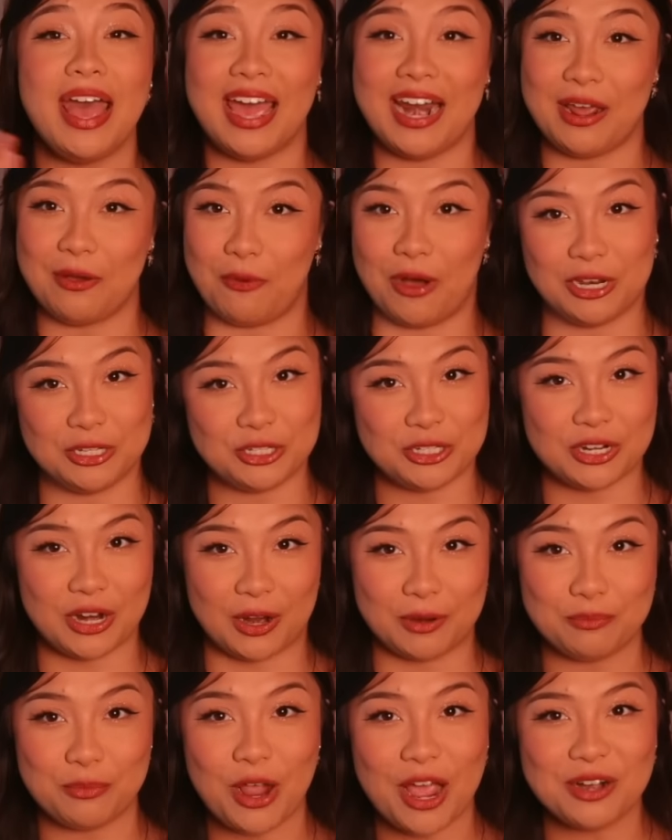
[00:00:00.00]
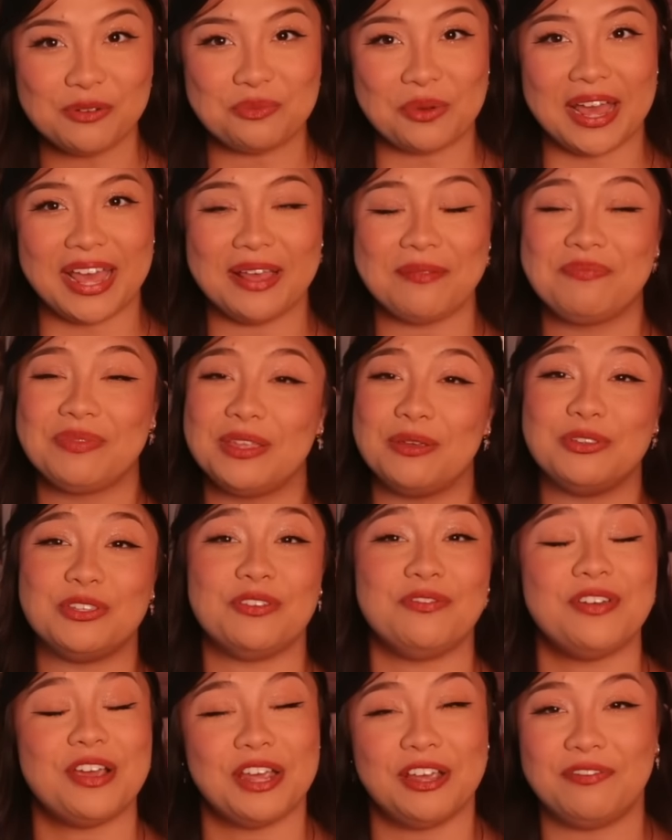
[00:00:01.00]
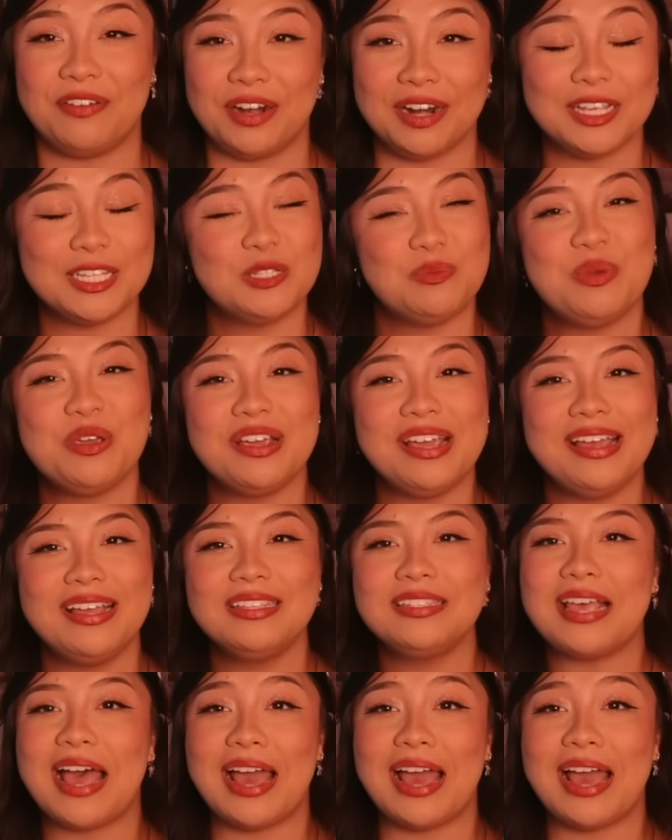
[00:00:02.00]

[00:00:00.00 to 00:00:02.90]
and I watched it on Broadway. It was a very fun experience.